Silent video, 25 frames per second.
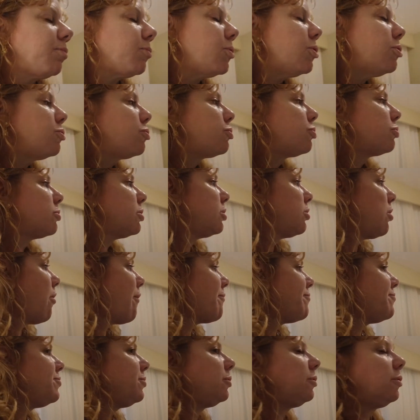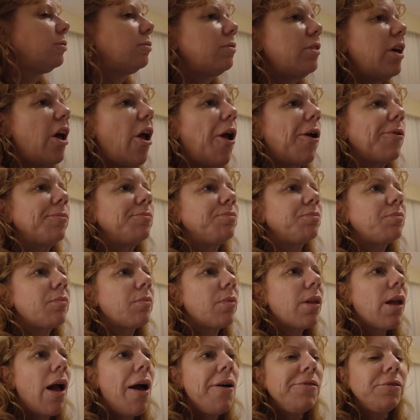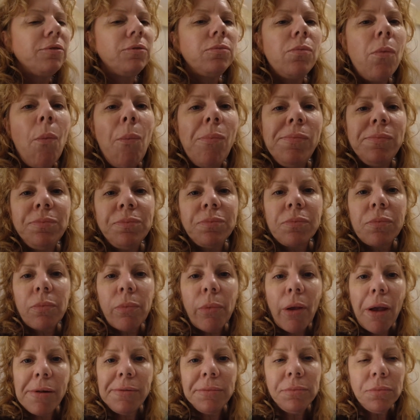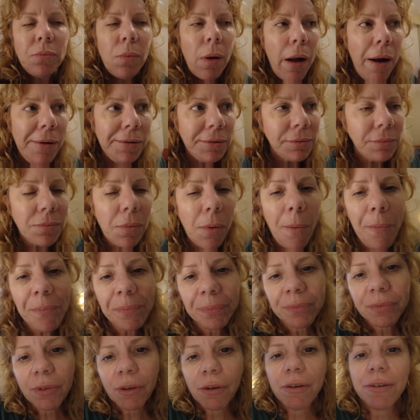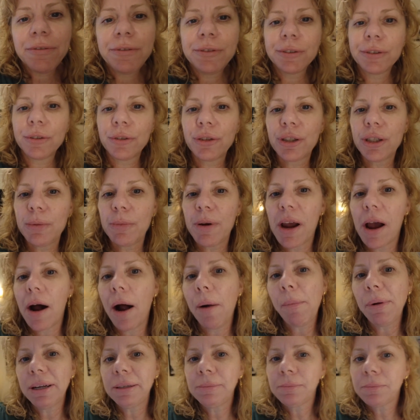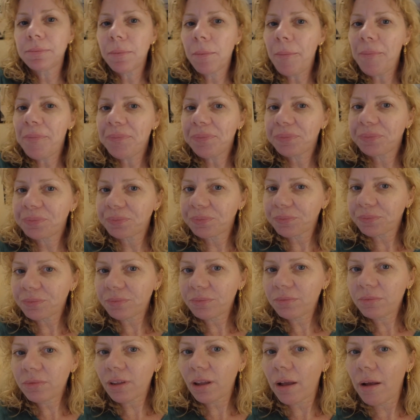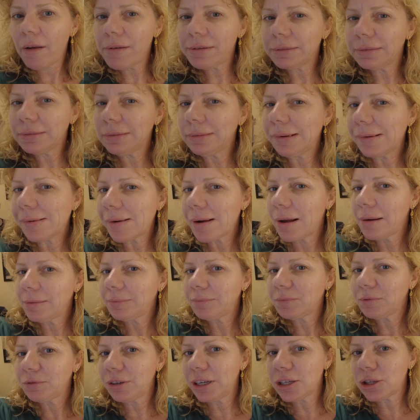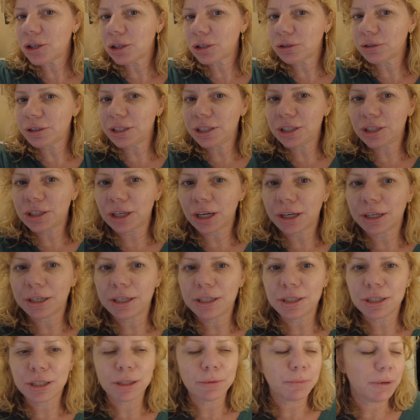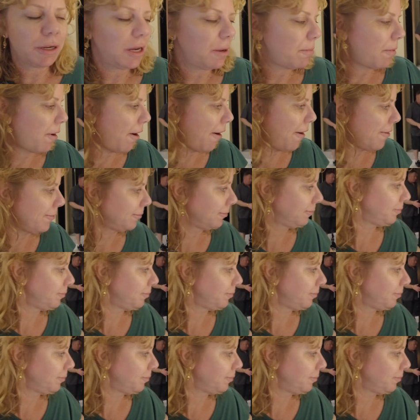You took it off your thing. Yeah, I wanted to eat it separately. know if you can see behind me. Right, so Rich is already tucking into the minibar.